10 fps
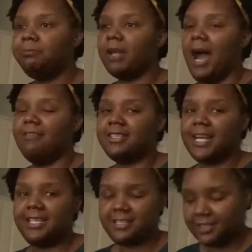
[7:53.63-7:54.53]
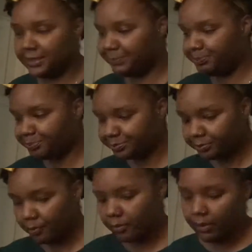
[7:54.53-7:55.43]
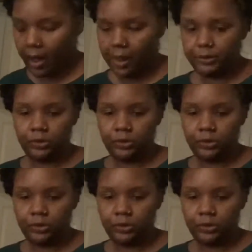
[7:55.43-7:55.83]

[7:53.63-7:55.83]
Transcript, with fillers: I've tasted, you